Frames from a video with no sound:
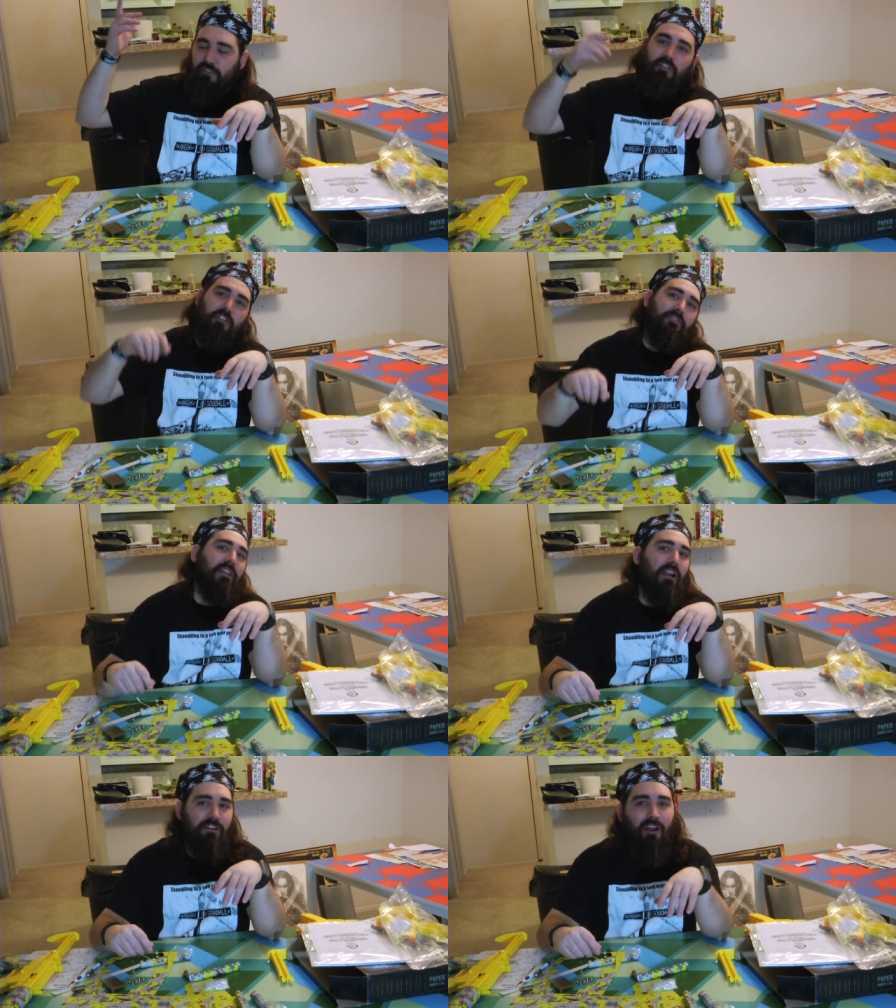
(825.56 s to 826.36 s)
a Nerf
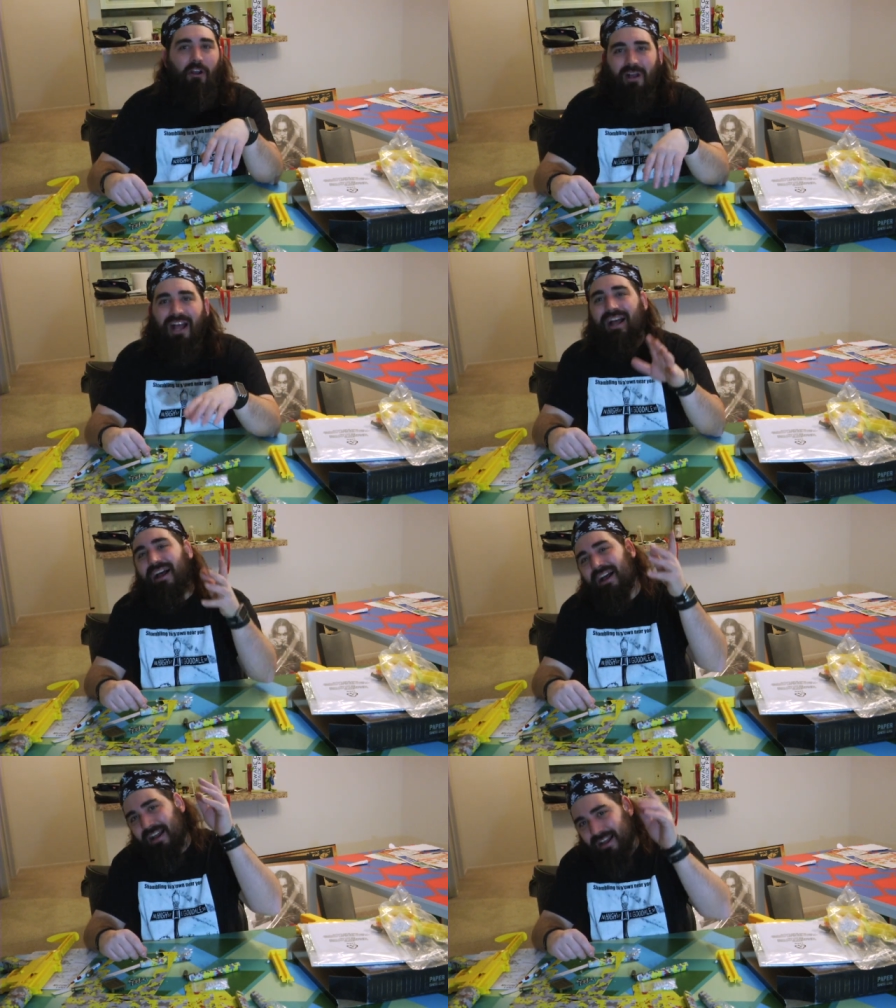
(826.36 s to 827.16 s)
dart. Oh, ha
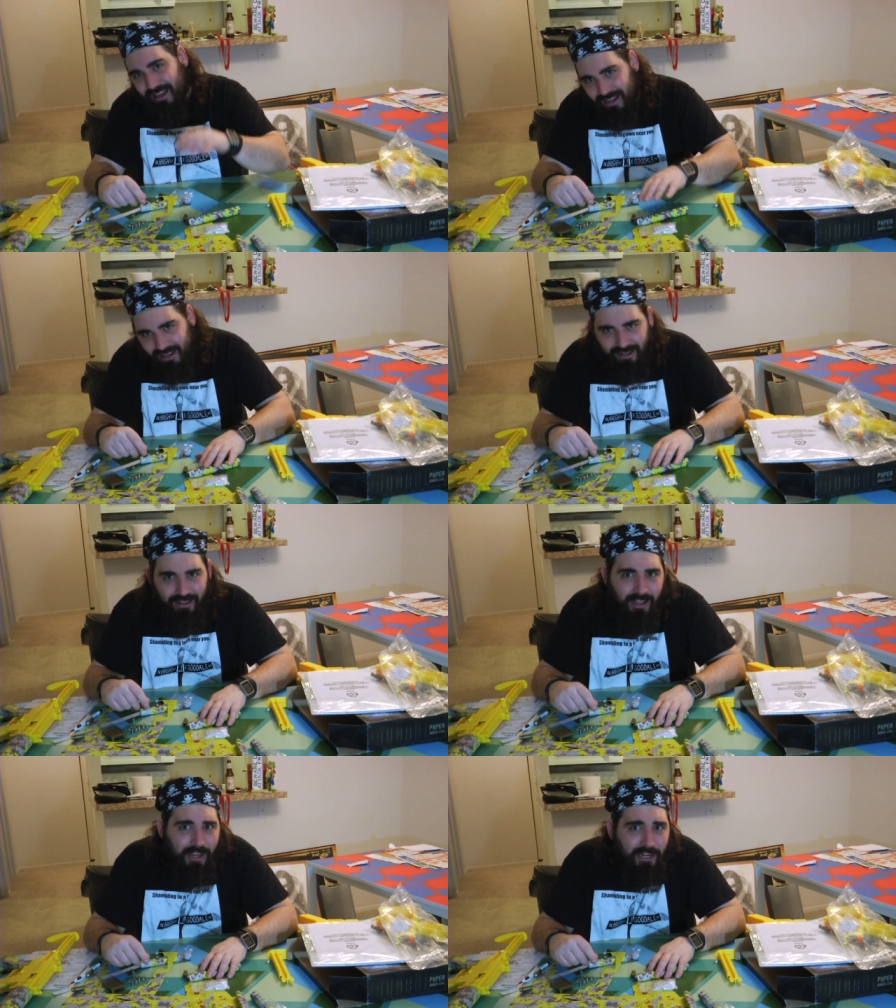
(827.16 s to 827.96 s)
ha ha ha.
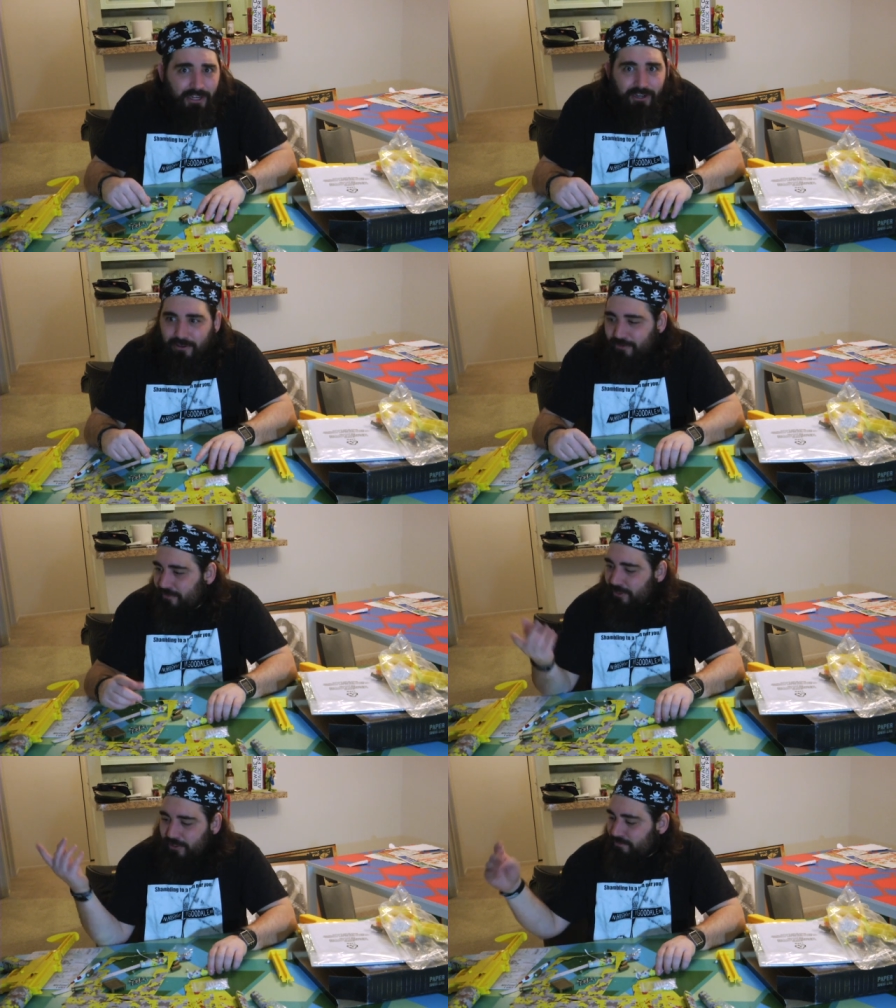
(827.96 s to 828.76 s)
You
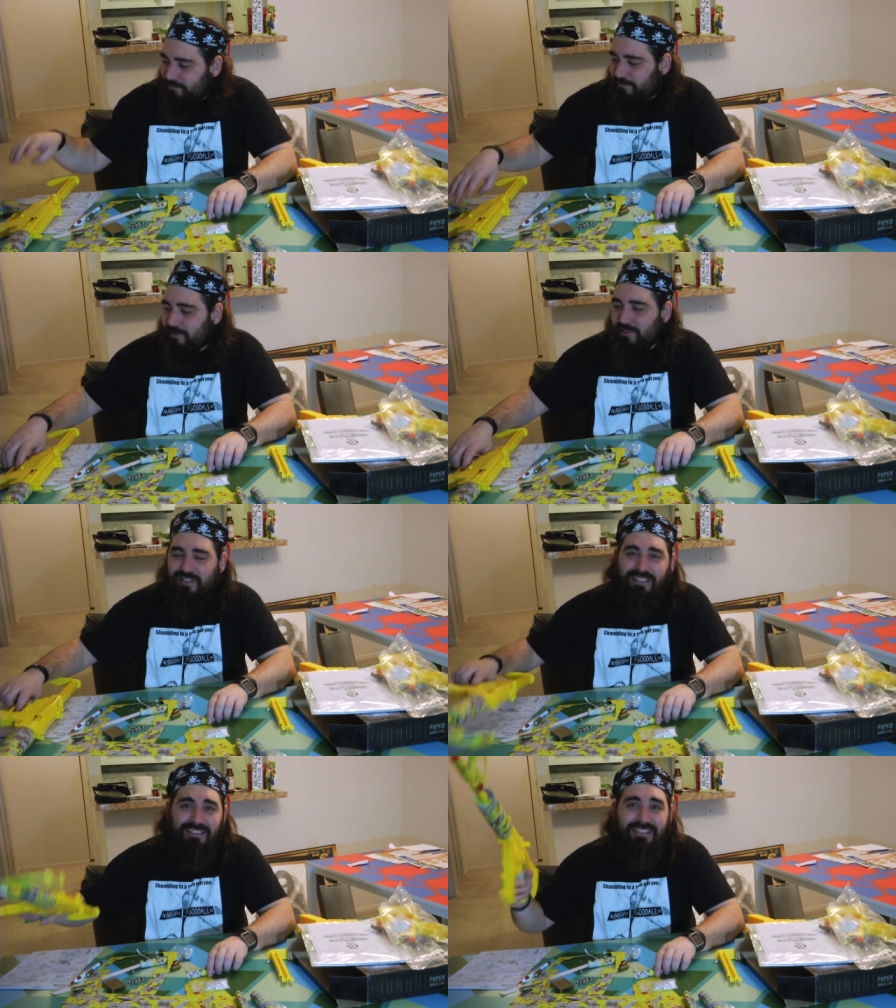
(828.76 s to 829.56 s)
know, you,
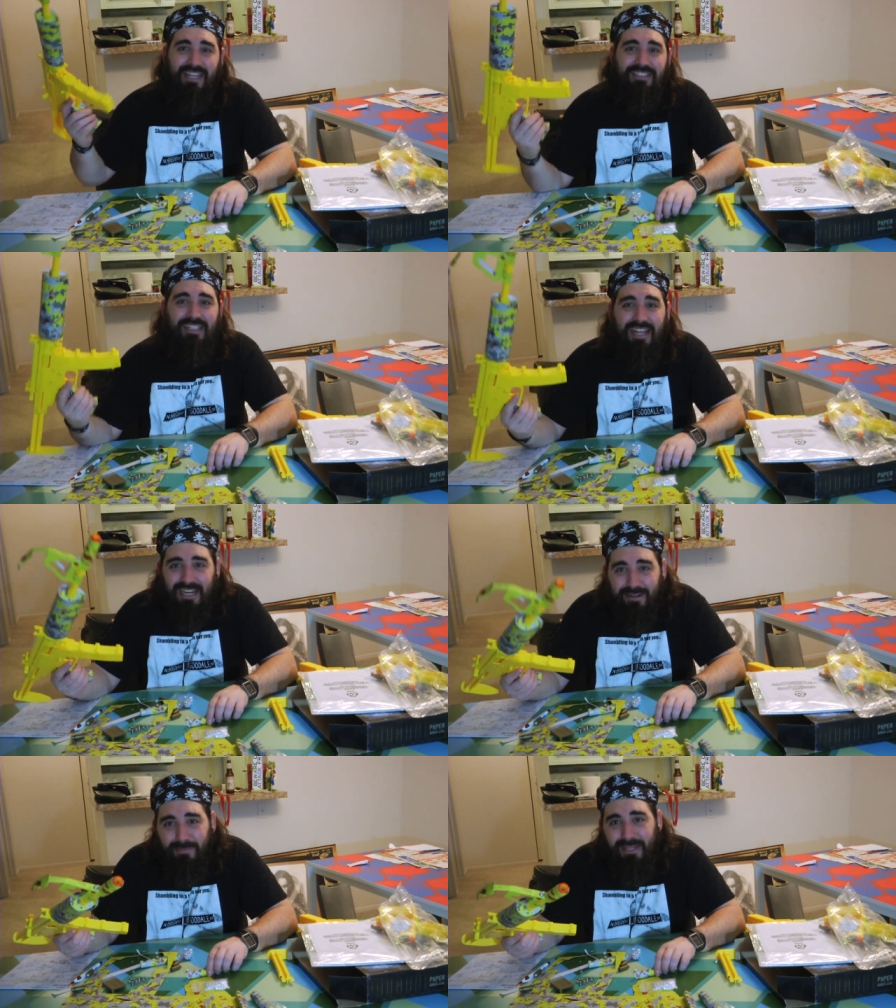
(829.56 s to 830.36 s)
this is actually
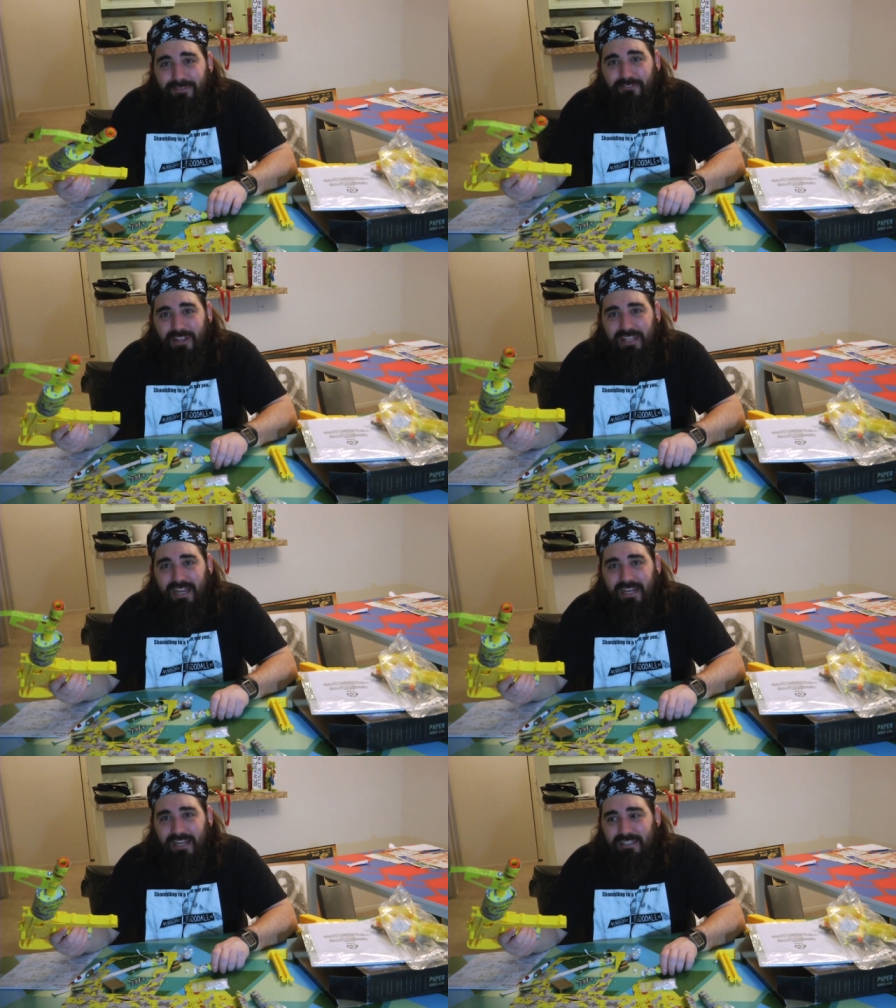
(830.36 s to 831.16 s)
kind of mean in
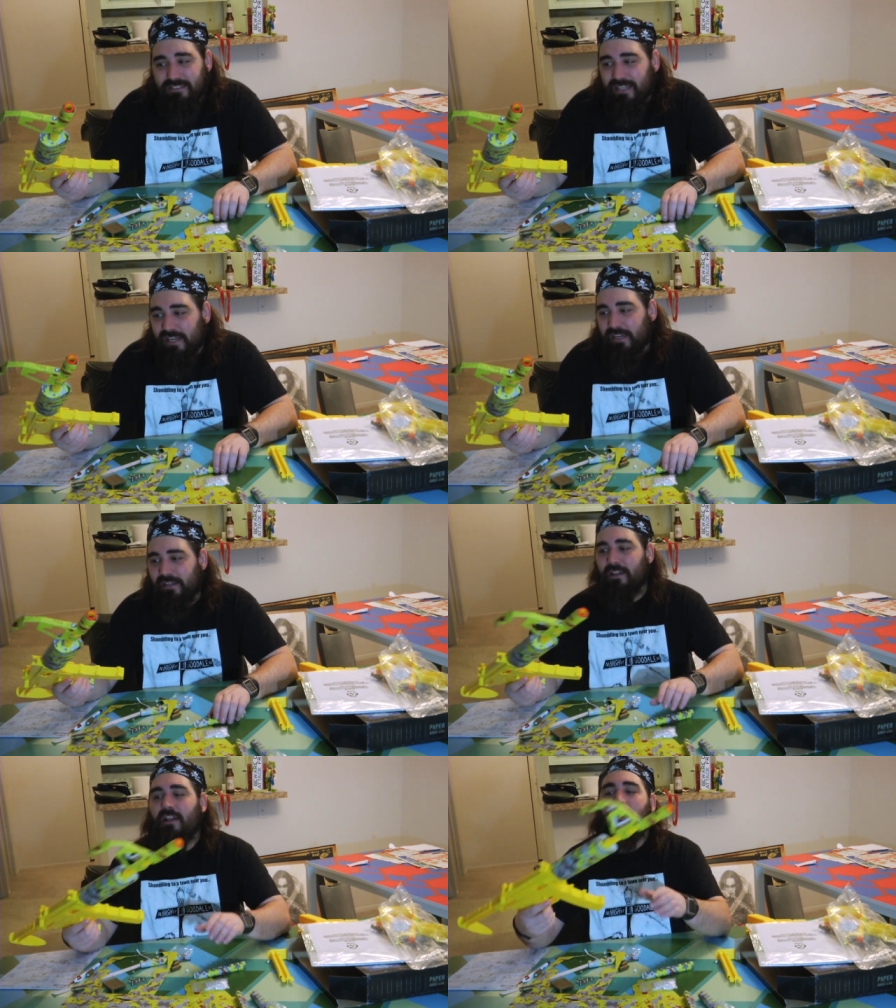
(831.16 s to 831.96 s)
that kind of setting.
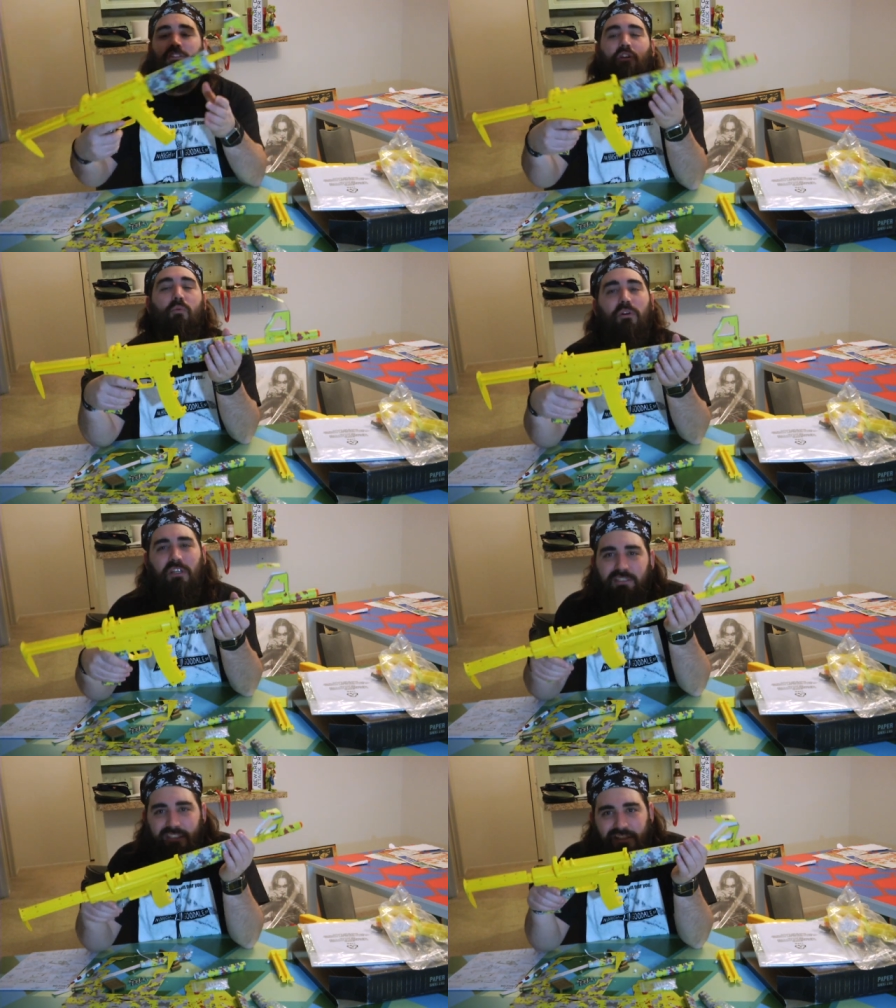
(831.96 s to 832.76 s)
So where
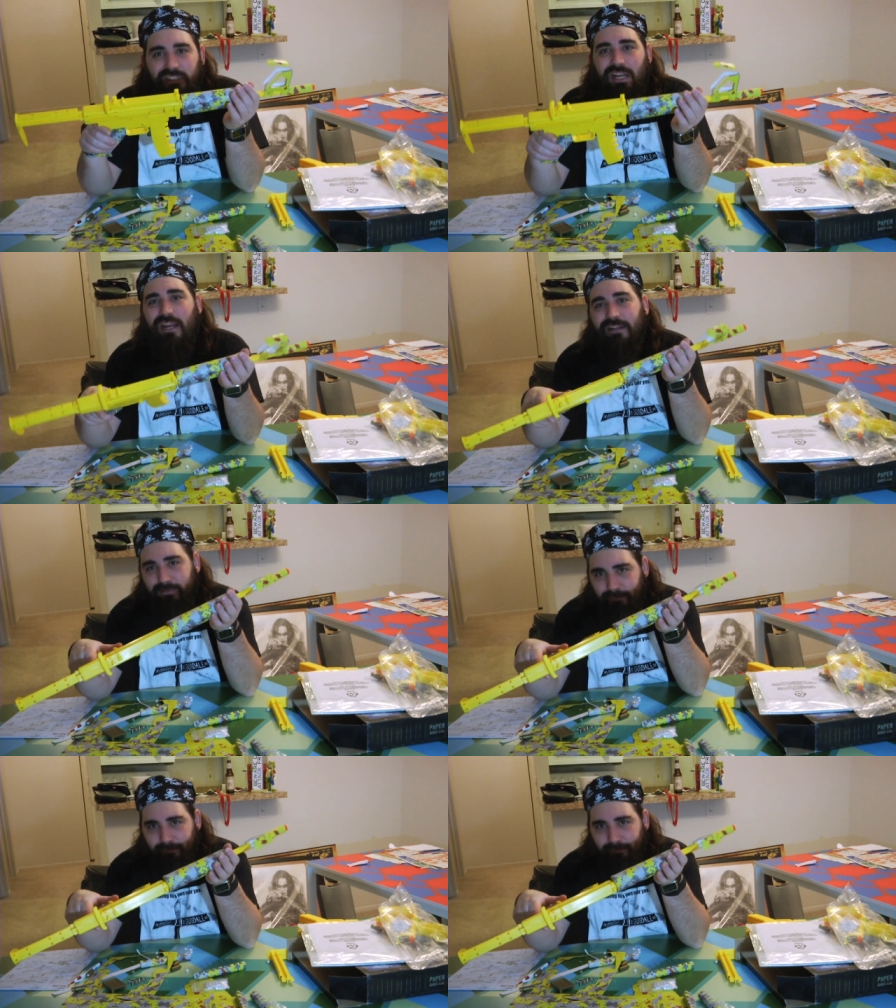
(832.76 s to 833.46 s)
does this shine?